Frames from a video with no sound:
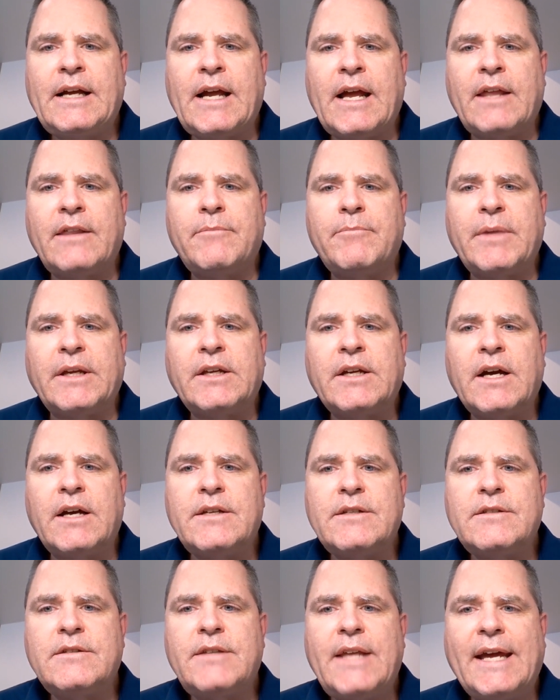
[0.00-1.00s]
and
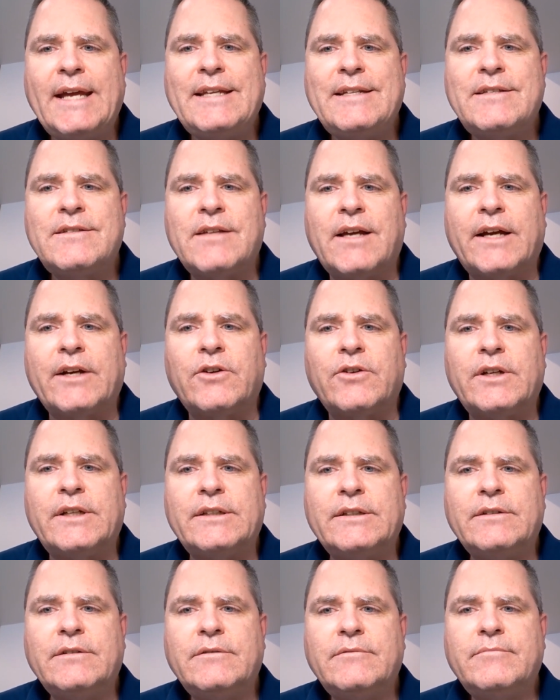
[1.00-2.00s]
because they desire
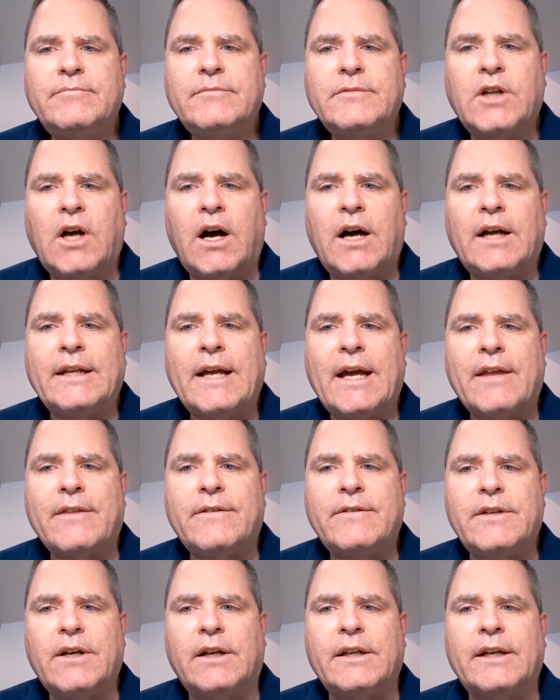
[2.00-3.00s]
it, God
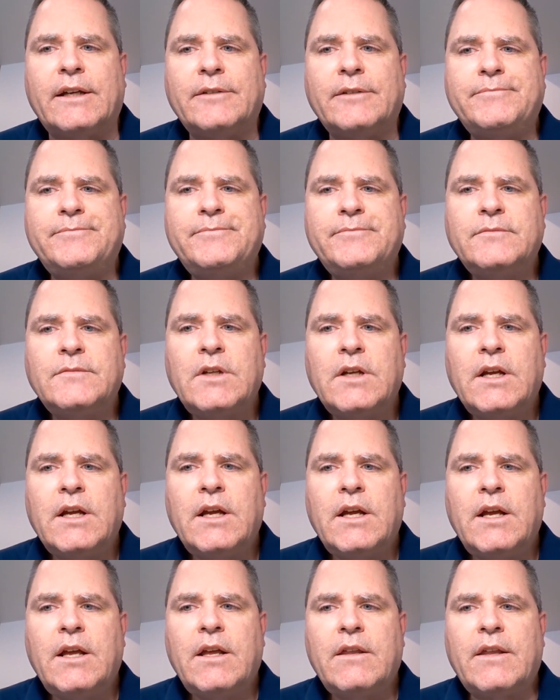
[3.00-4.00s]
hath done it,
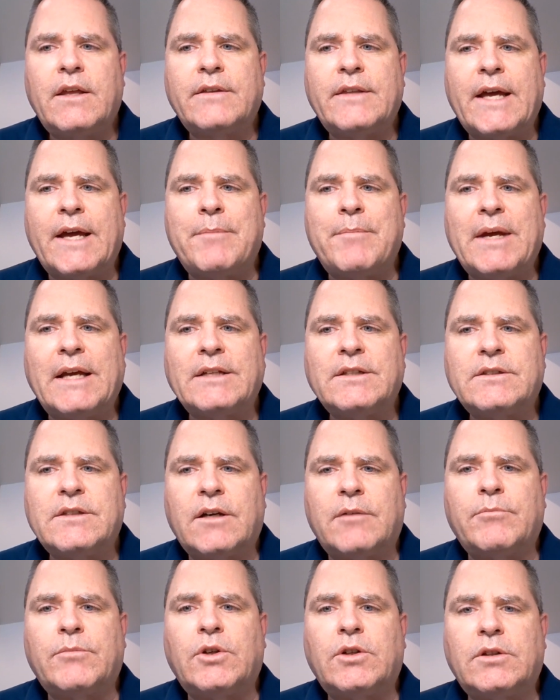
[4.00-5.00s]
that they may
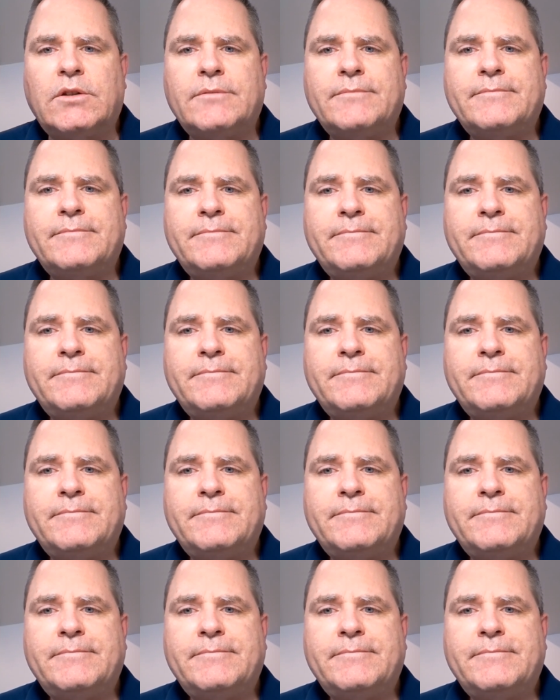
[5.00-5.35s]
stumble.